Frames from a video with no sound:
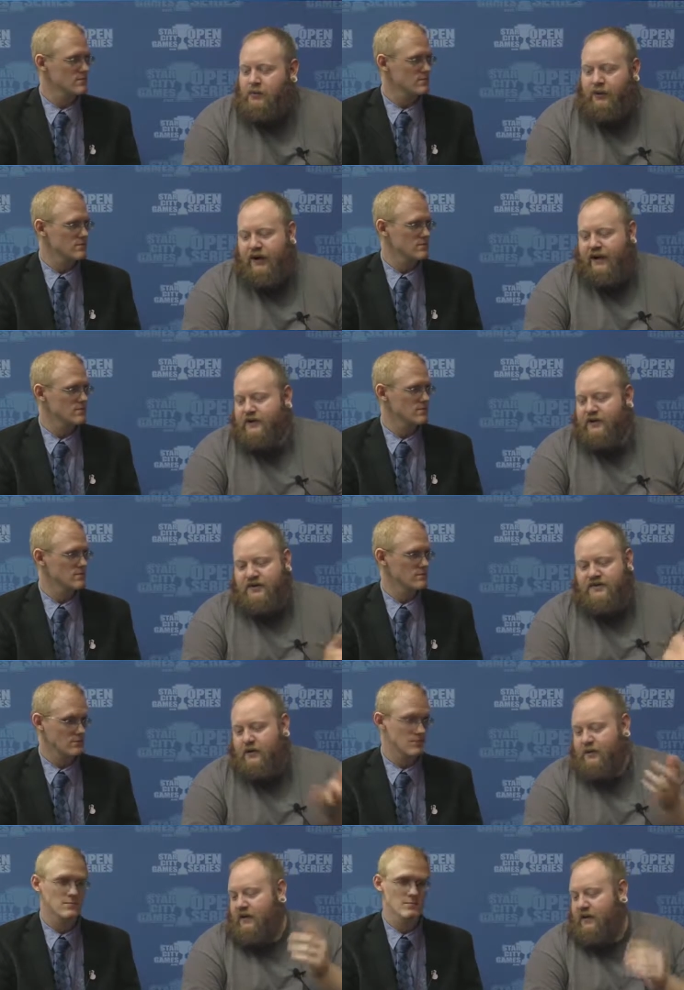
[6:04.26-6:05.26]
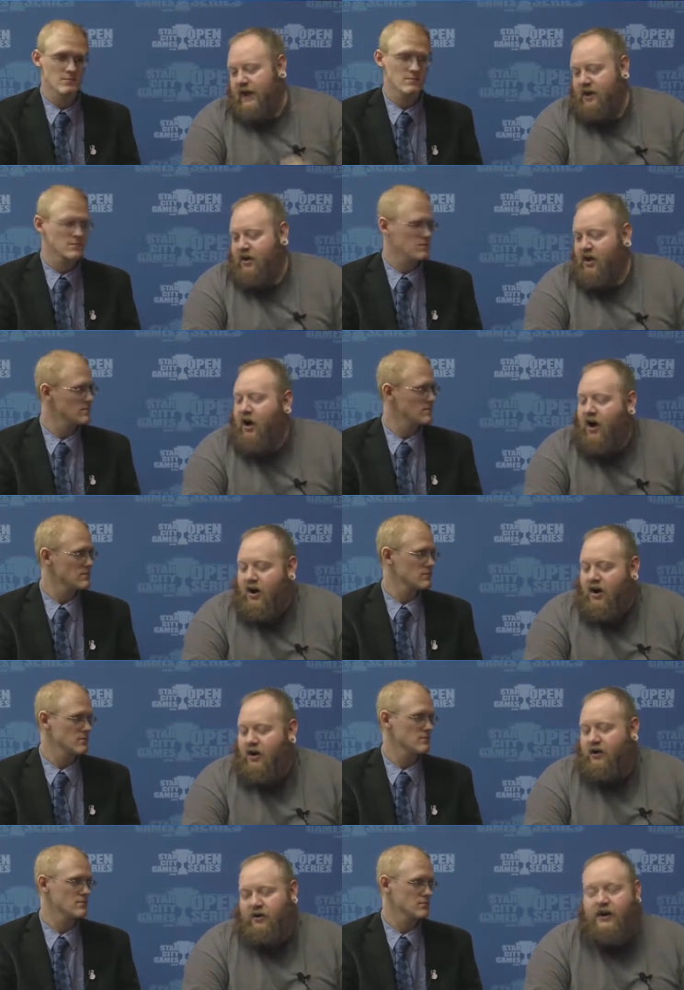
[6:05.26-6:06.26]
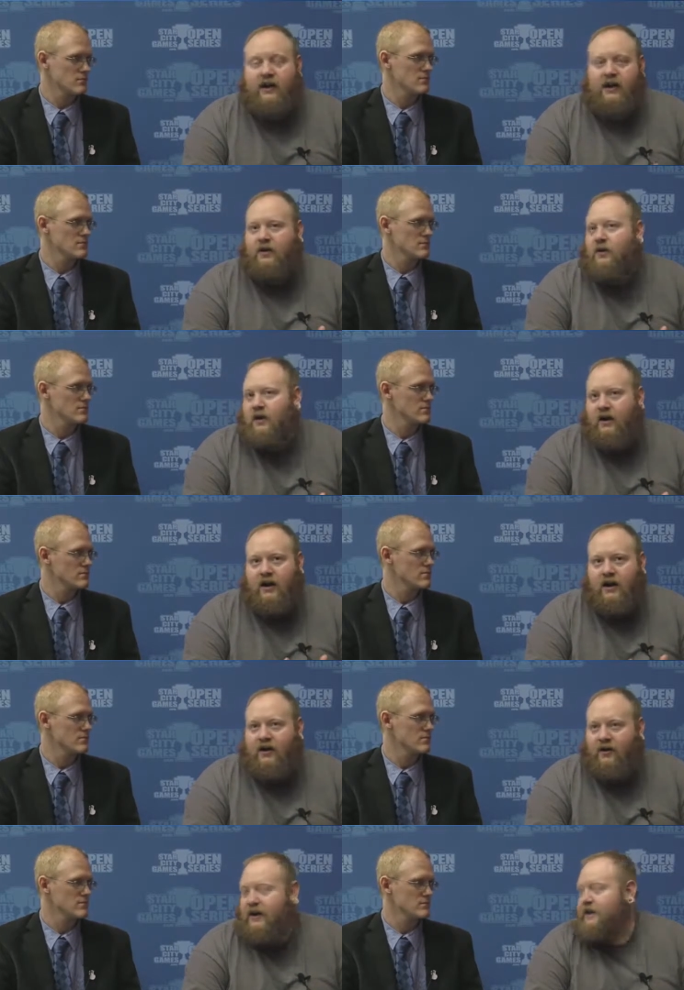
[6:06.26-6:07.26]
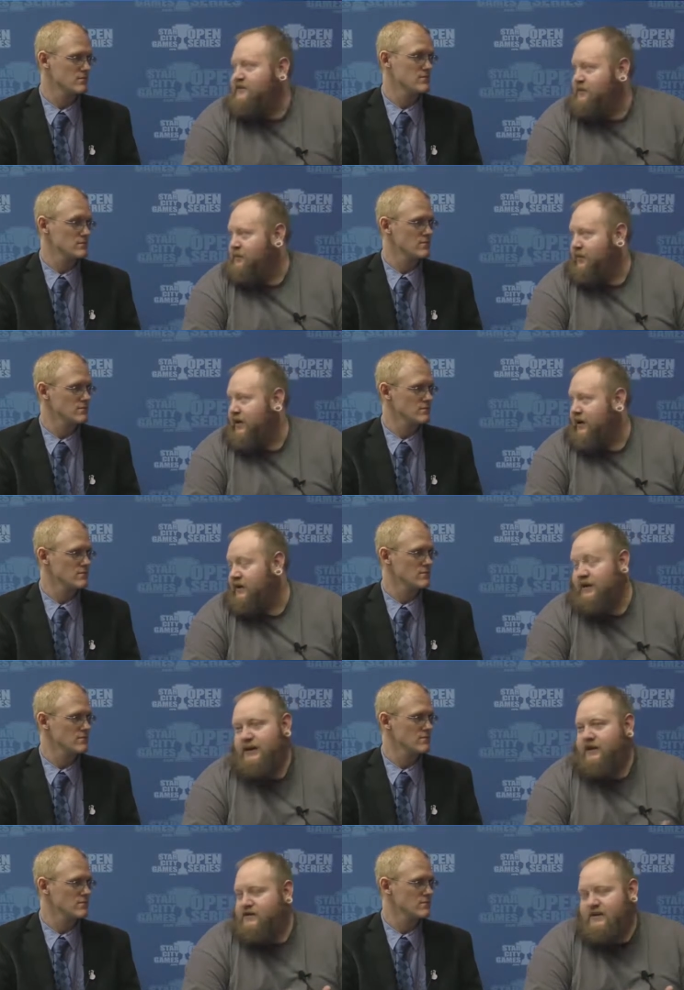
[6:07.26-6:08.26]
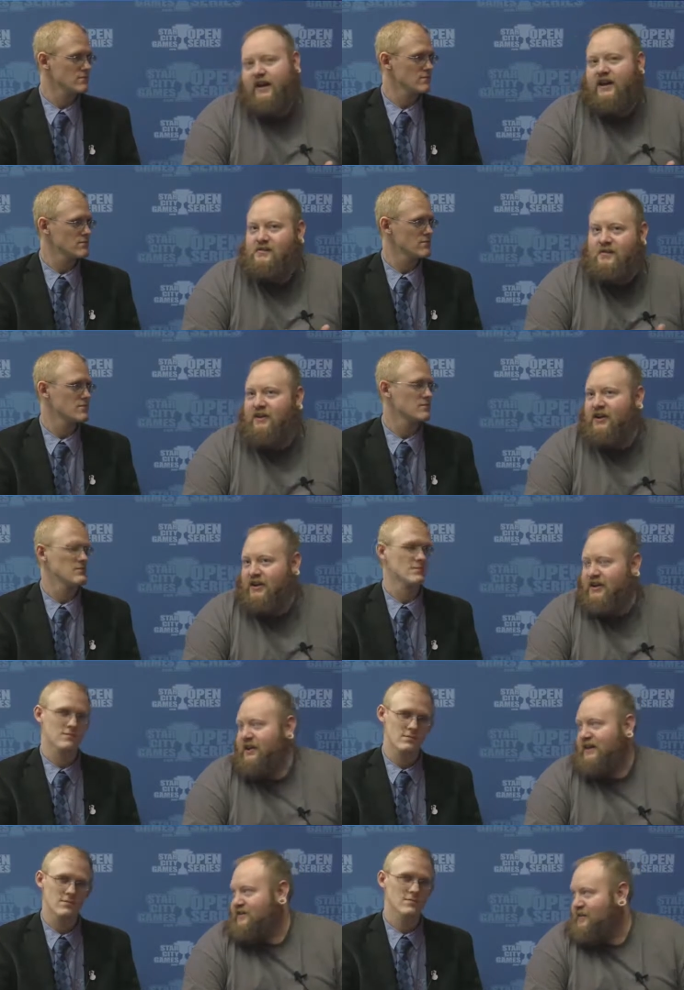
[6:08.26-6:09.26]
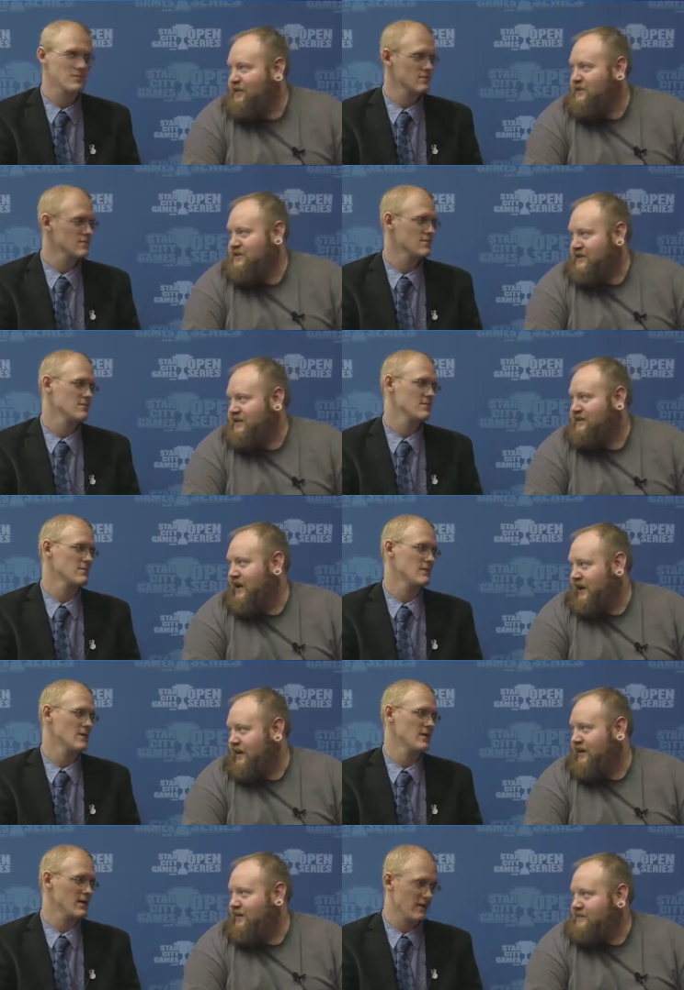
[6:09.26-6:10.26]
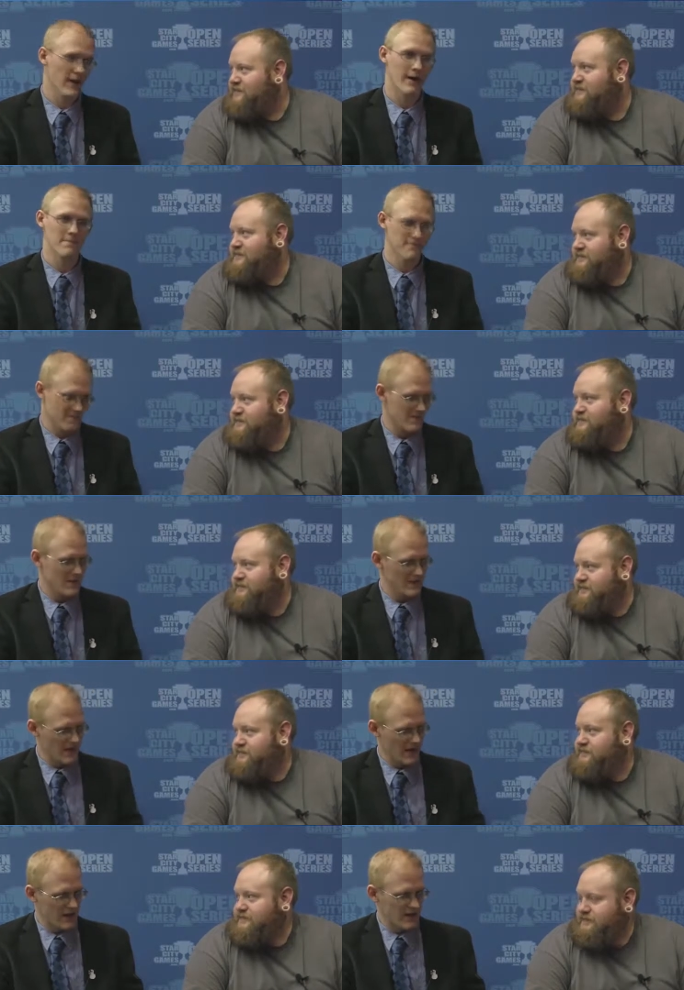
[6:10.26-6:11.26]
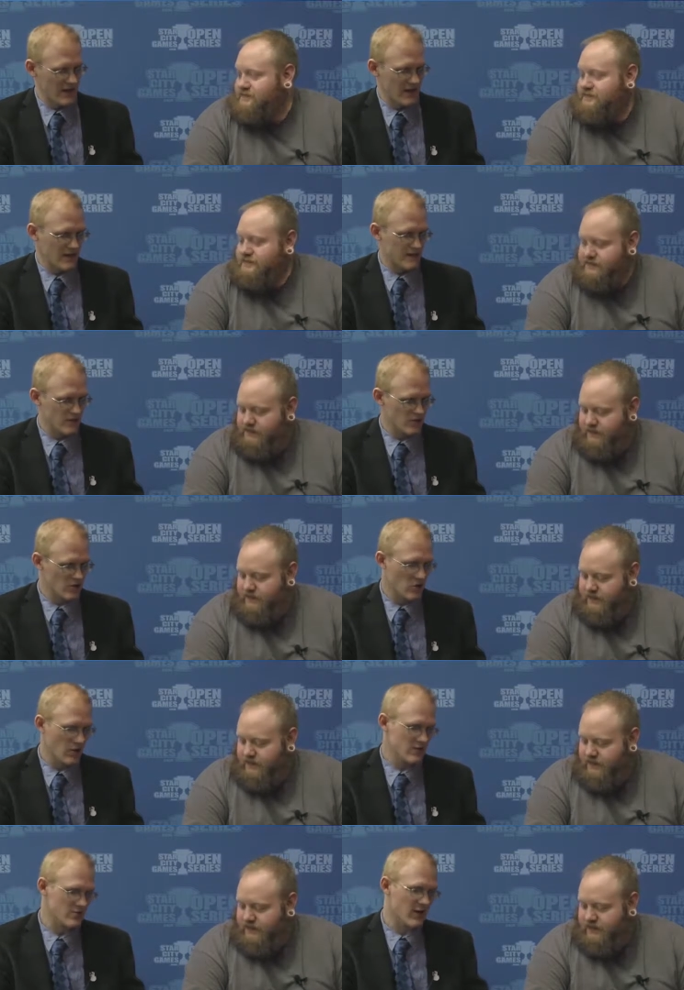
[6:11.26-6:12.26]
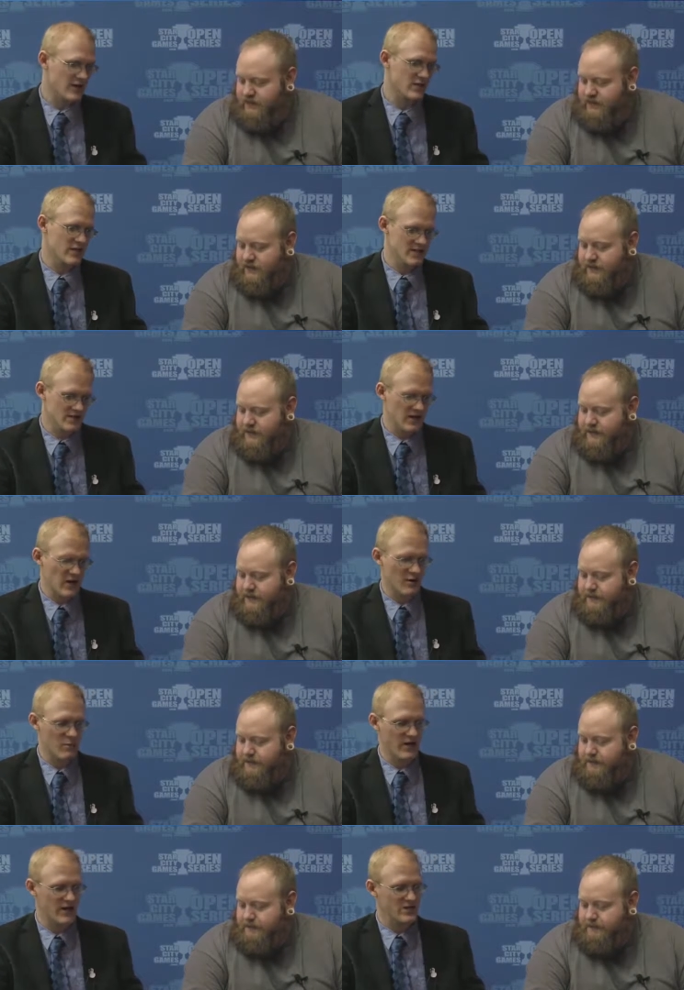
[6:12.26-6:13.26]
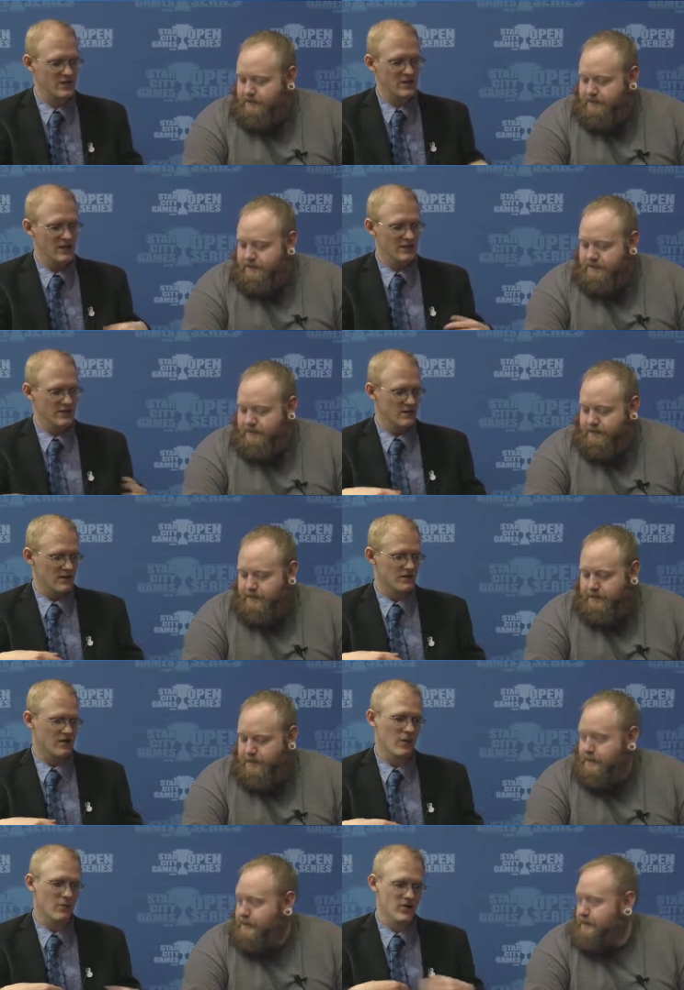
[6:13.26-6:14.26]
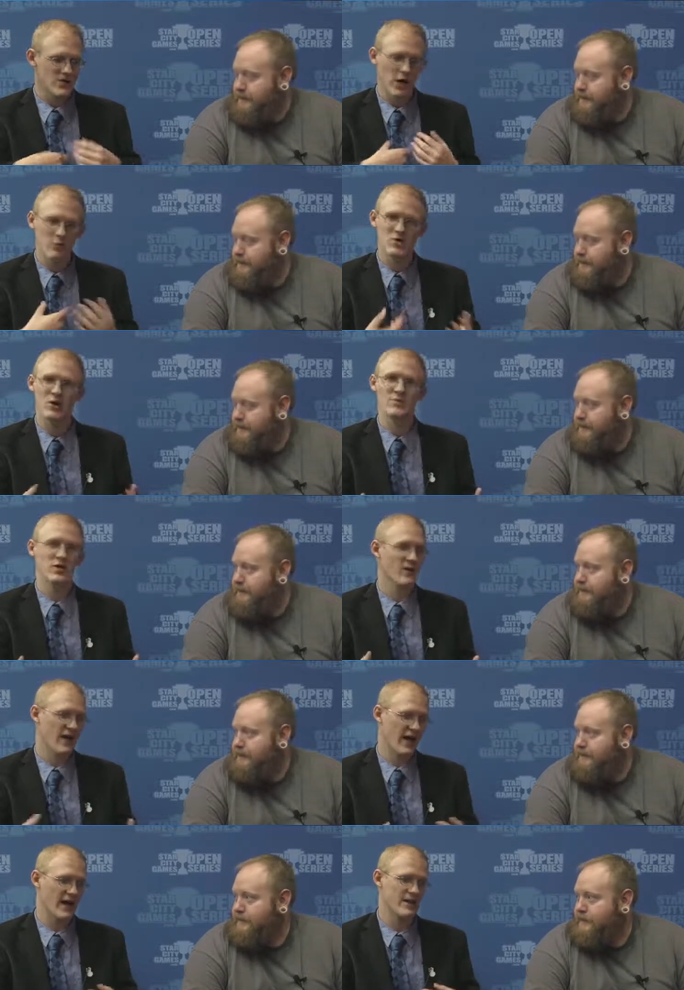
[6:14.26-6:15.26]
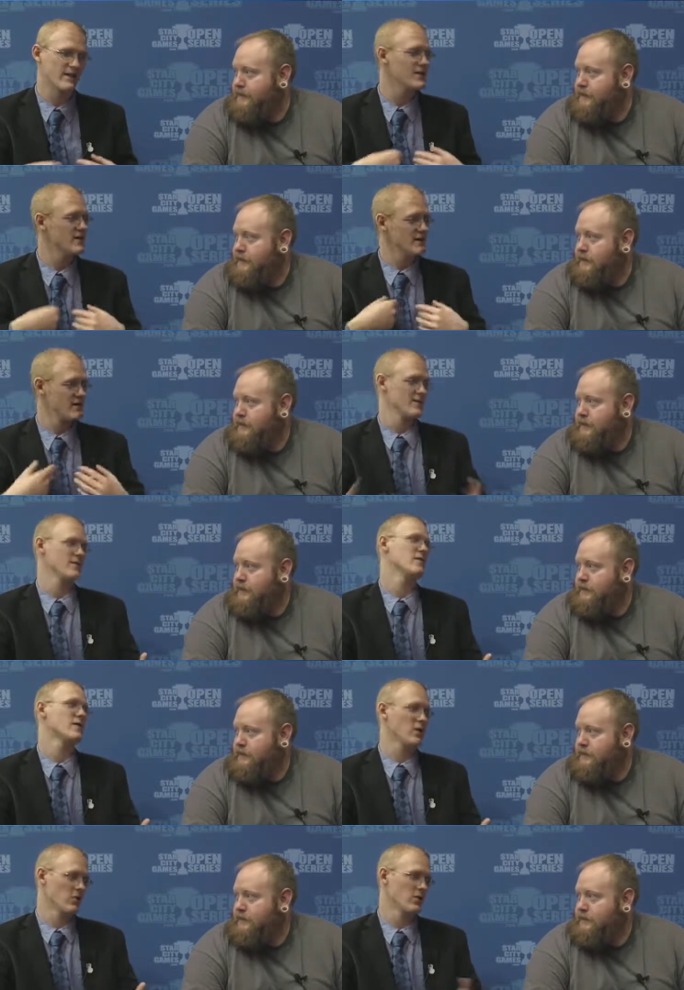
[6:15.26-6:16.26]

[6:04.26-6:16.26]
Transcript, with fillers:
Speaker 1: but you know something like Karn or Kiora or Innocent Blood, it's not going to be very good against something with sneak attack in it.
Speaker 2: Yeah. And then surgical extraction and ensnaring bridge. Snaring bridge helps you empty your hand, kill